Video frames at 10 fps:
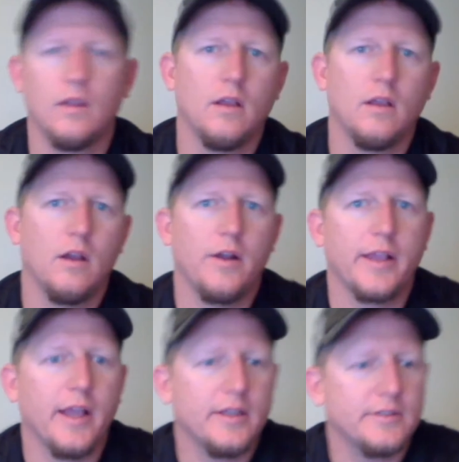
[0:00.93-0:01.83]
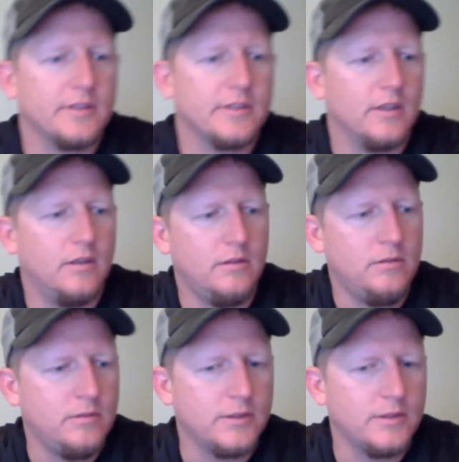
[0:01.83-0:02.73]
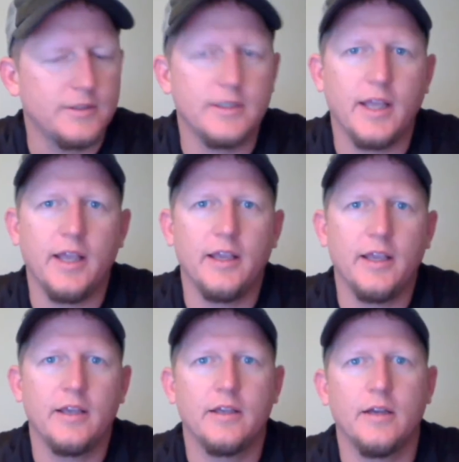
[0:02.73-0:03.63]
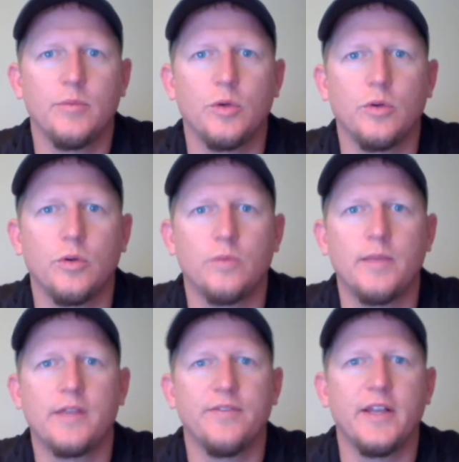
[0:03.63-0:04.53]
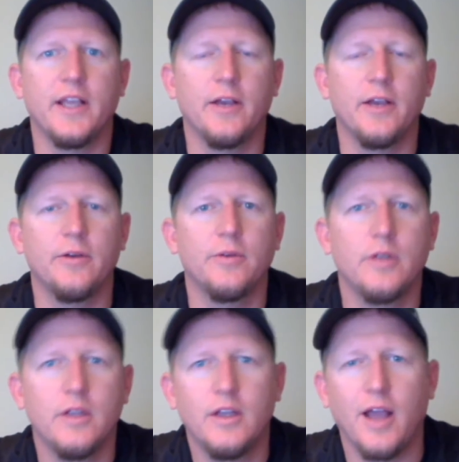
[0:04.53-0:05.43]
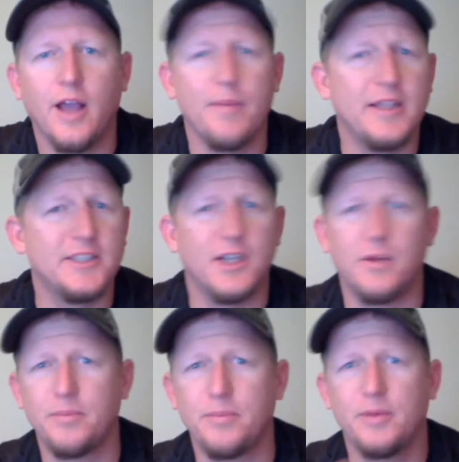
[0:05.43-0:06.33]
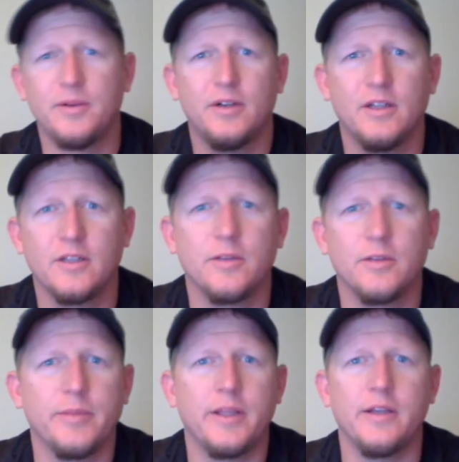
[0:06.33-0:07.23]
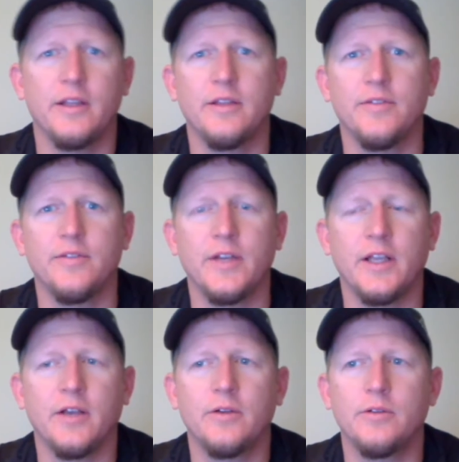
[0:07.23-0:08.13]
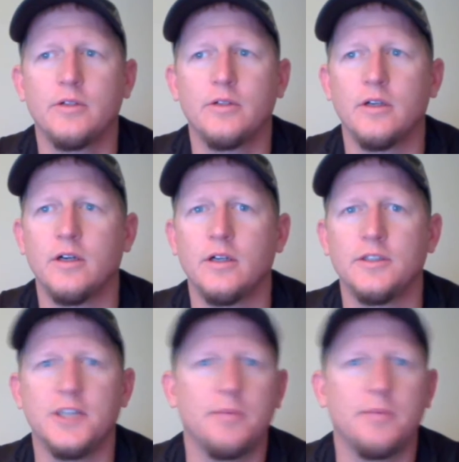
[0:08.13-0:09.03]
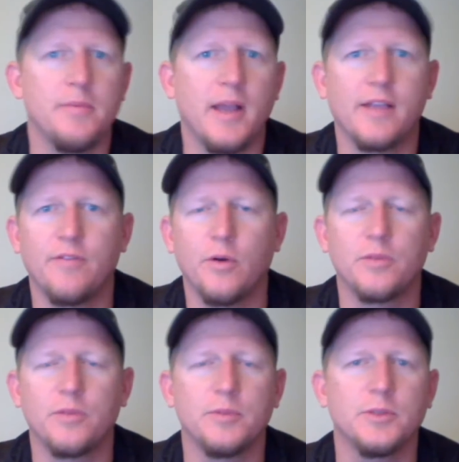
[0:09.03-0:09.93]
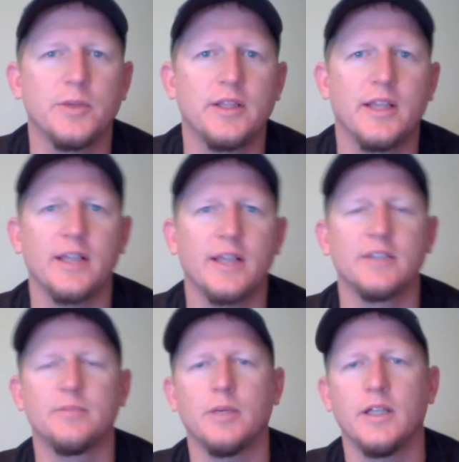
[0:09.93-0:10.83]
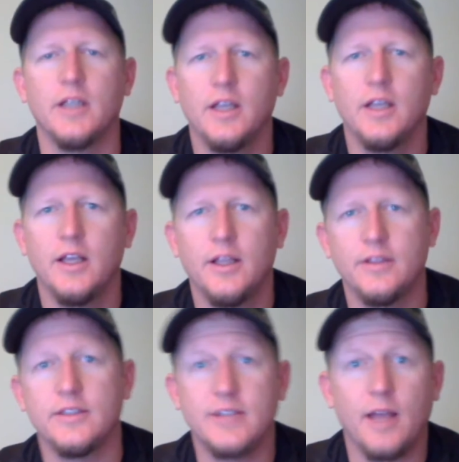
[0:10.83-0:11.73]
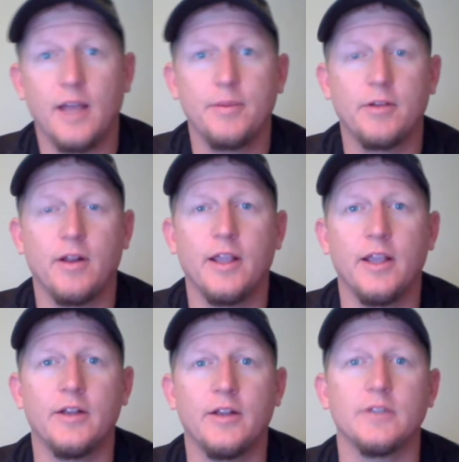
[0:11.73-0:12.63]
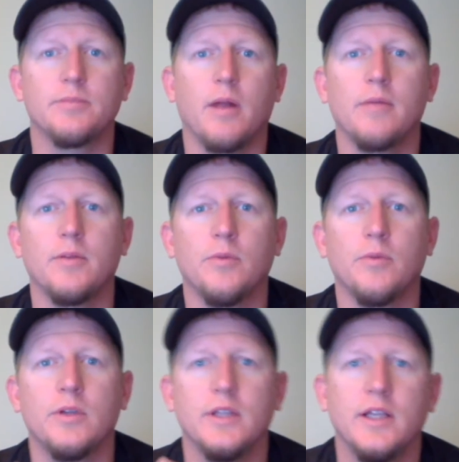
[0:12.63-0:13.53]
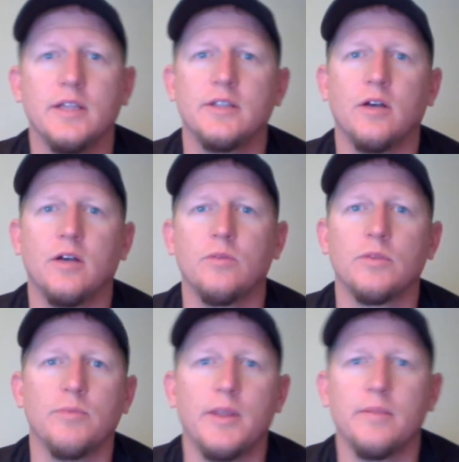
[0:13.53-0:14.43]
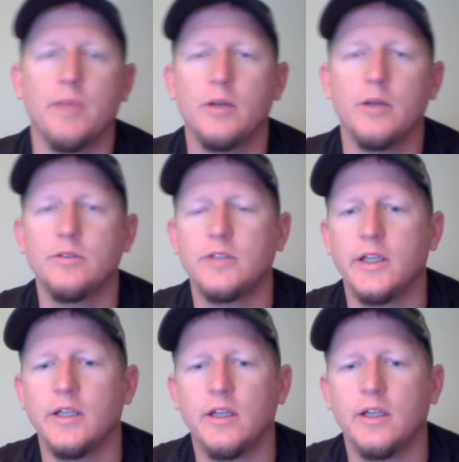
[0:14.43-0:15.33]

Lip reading: Alright guys, today I'm going to make a video. I may jump a little bit in the video, jumping back and forth between things, but this topic right here is probably one that hits home with me the most, and